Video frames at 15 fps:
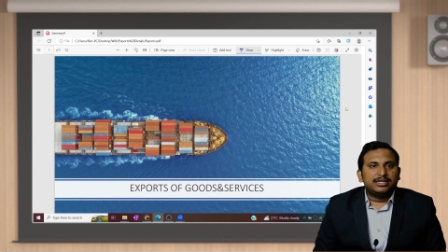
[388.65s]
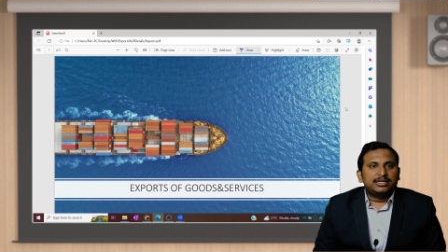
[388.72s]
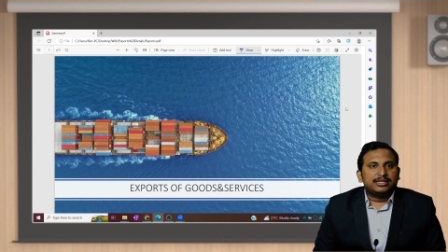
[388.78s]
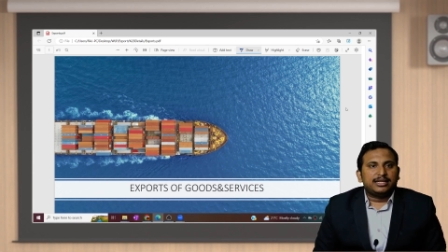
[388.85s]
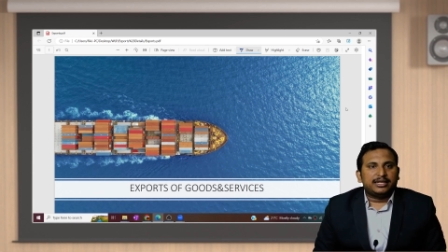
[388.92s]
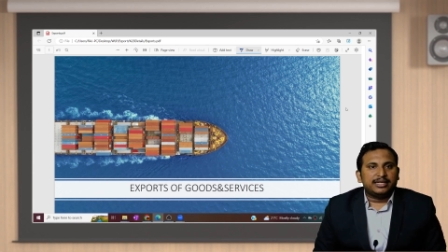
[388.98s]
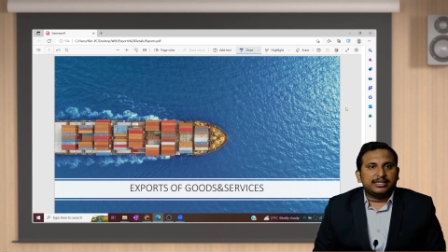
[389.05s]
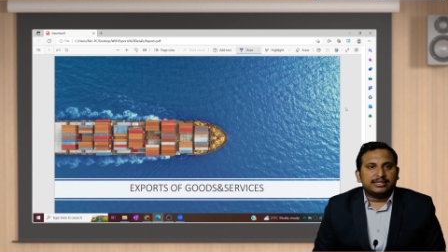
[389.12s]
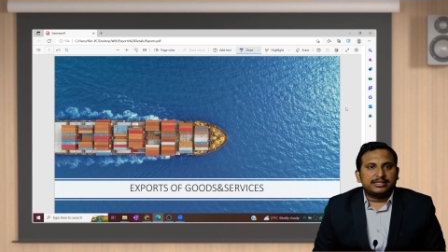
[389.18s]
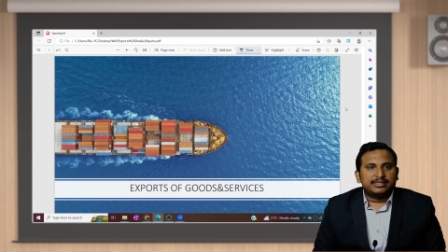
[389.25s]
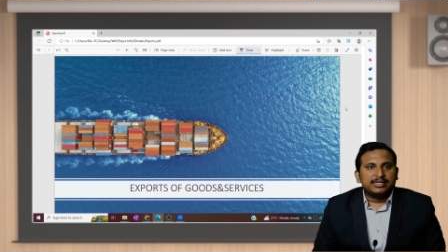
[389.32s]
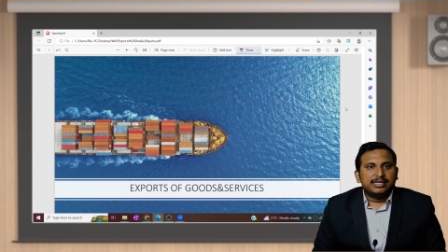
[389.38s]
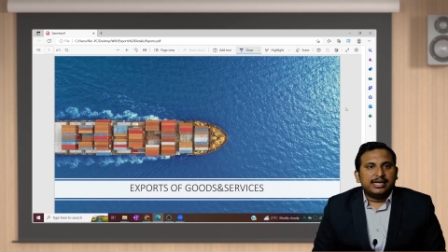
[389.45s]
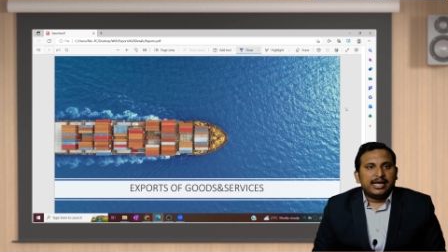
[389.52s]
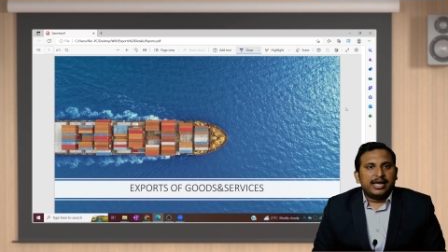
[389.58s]
that is
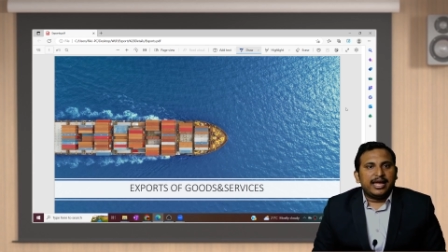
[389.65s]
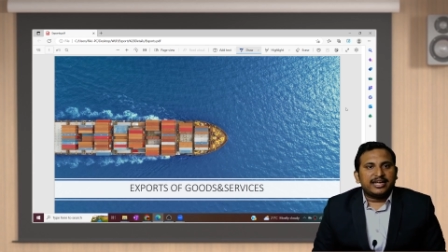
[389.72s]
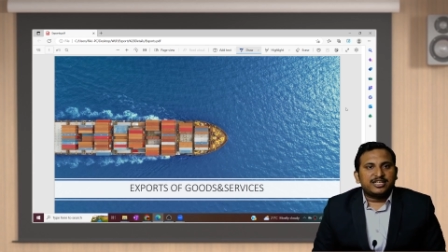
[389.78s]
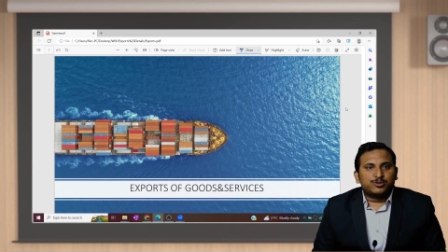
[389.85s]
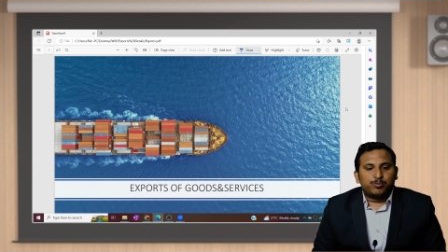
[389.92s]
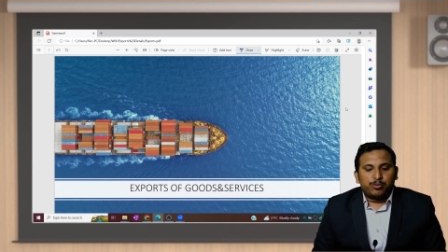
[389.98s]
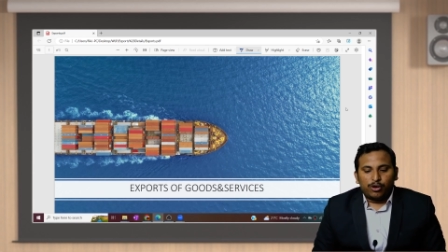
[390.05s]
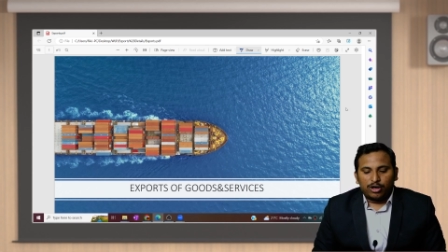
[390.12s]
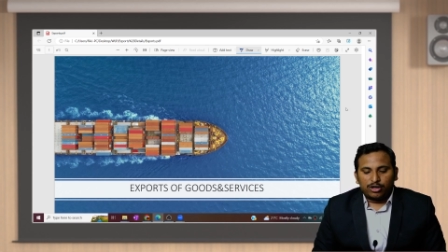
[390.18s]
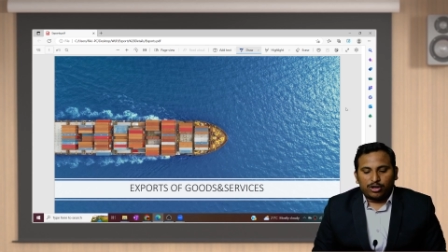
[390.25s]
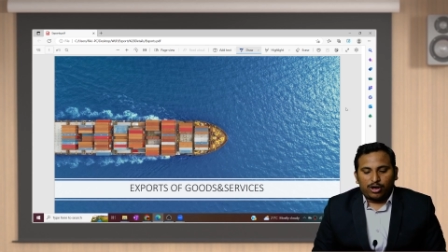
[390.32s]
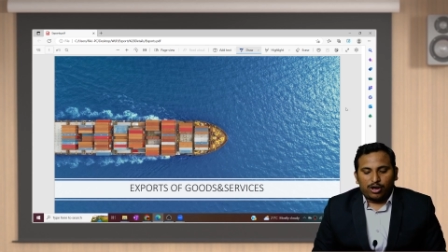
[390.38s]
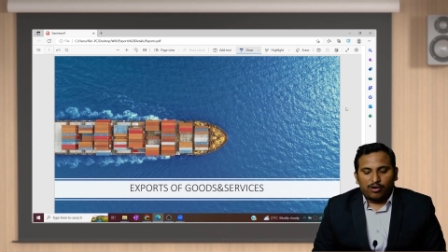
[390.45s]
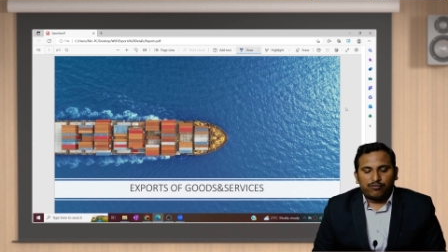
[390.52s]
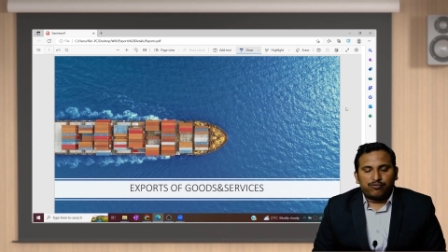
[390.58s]
export
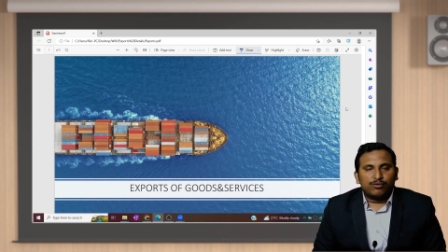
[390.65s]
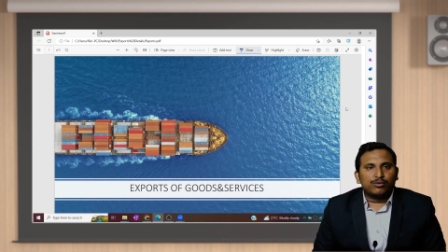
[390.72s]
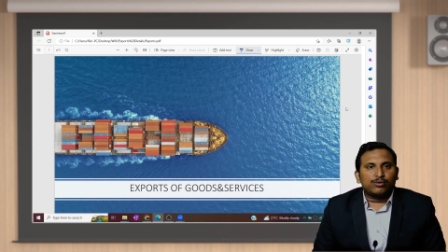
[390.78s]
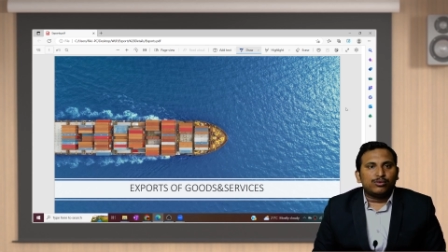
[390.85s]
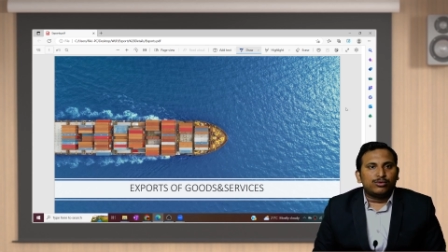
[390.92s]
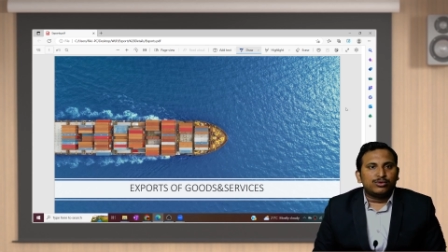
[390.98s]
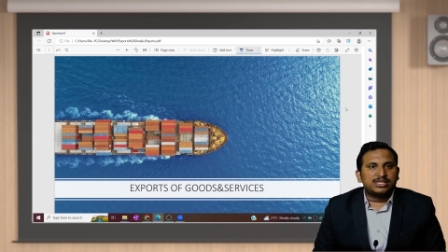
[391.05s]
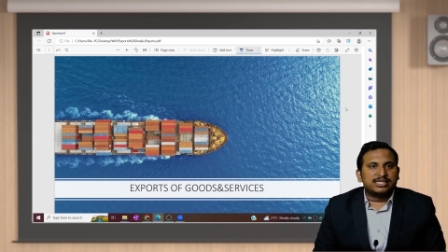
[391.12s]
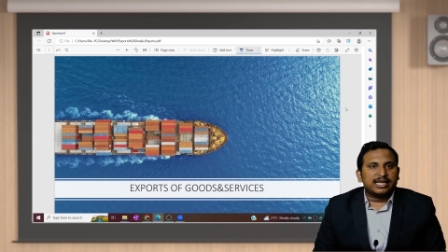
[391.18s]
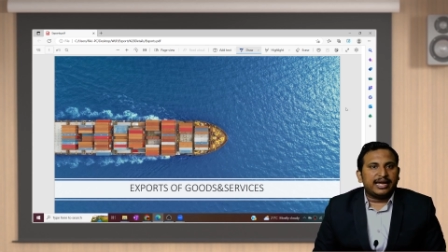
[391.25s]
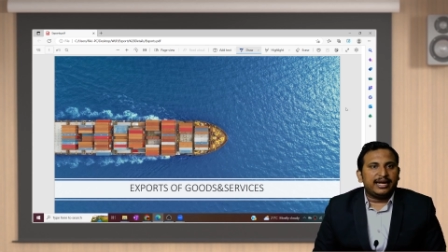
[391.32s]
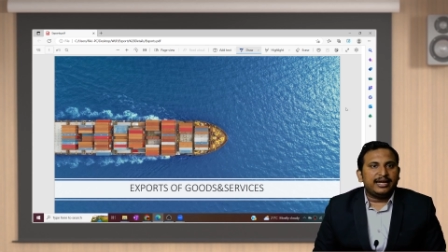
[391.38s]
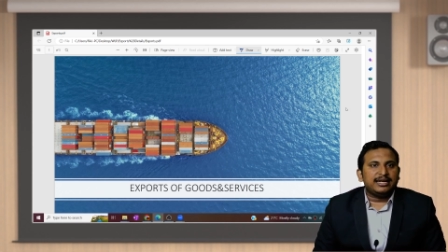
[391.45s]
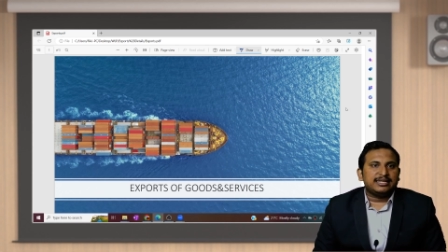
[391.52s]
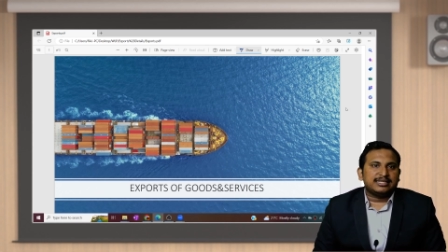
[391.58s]
of goods
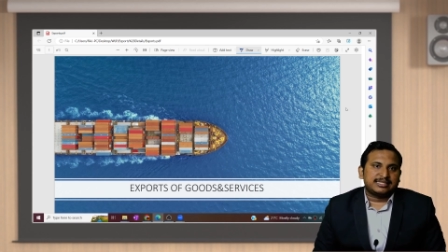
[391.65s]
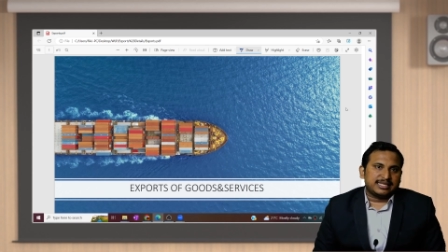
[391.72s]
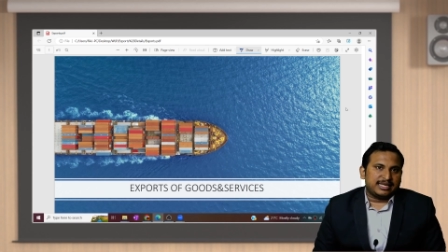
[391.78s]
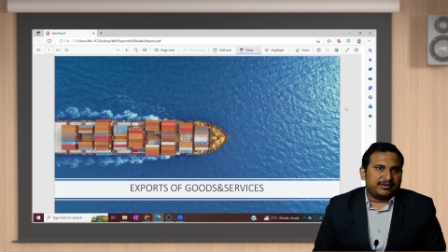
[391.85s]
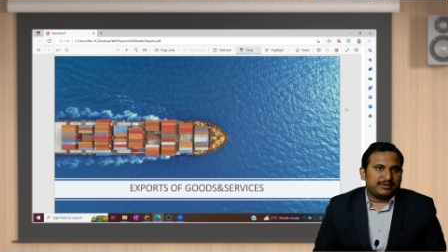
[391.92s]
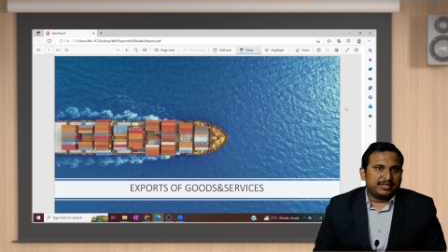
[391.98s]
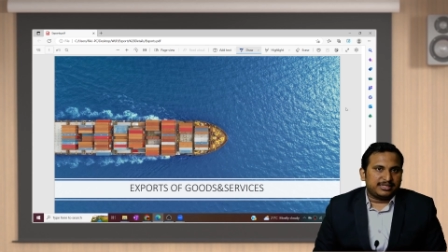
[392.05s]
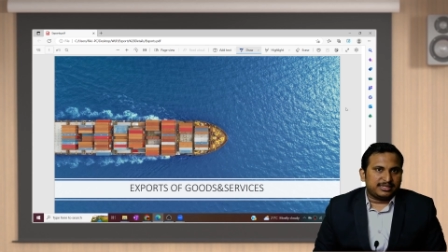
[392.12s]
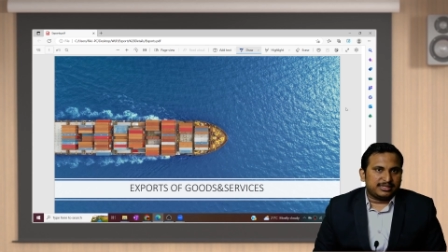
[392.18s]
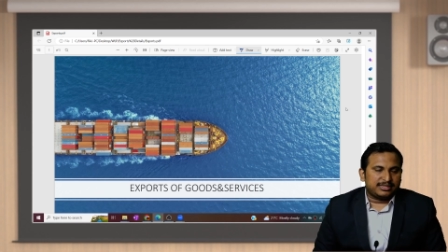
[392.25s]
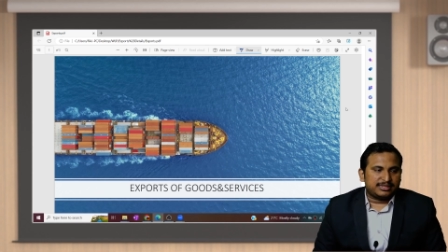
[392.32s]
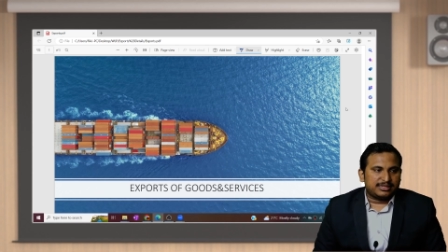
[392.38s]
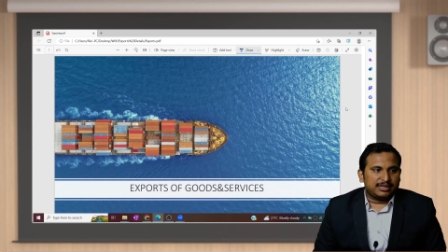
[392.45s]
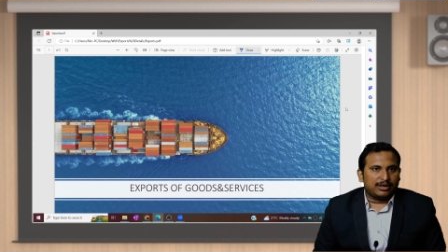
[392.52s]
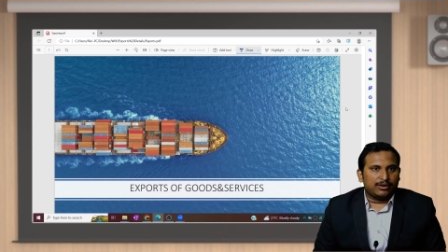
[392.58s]
and
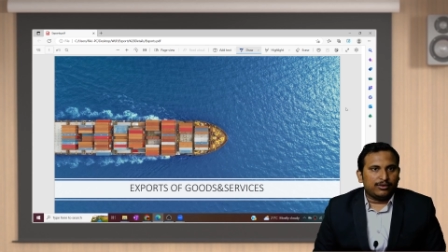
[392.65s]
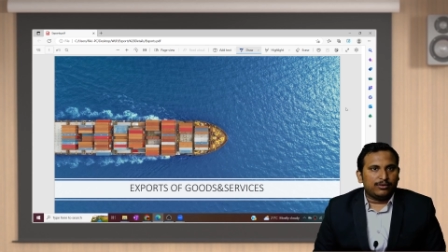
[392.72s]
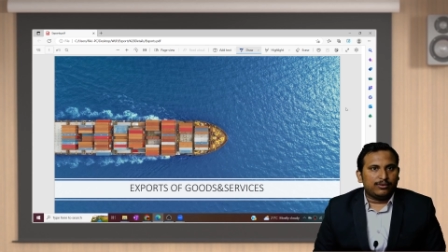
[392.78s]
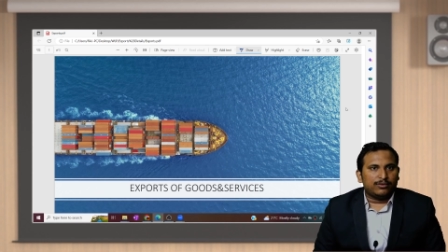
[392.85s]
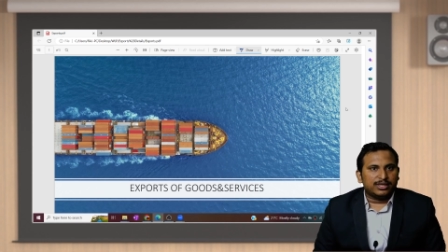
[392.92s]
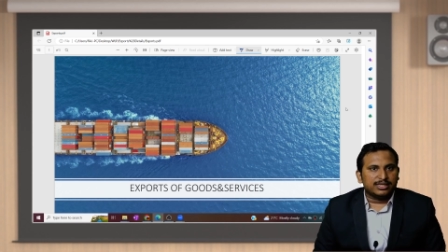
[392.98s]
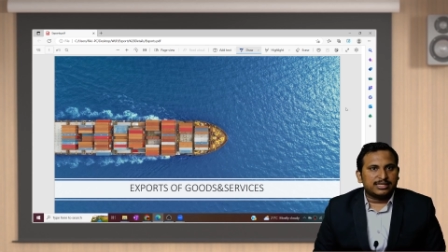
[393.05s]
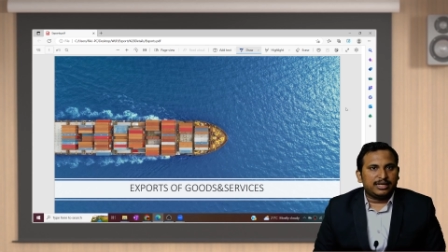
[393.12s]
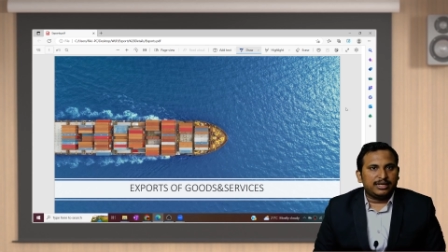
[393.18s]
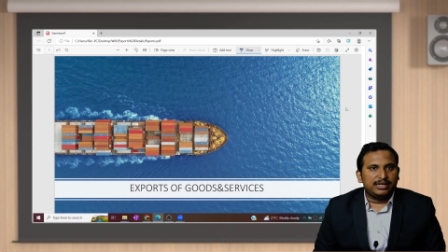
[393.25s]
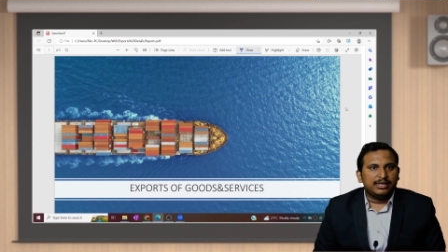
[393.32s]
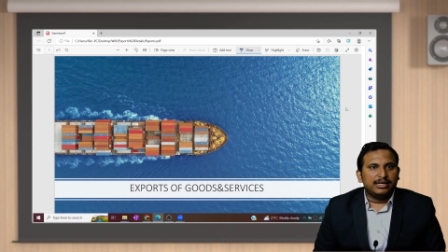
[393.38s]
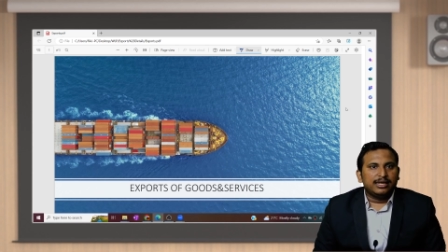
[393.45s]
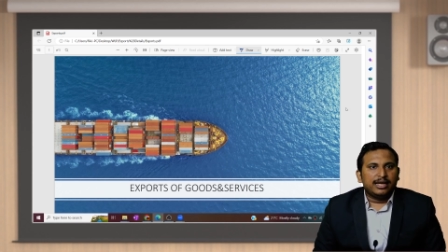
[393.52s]
services. Hello, what is that?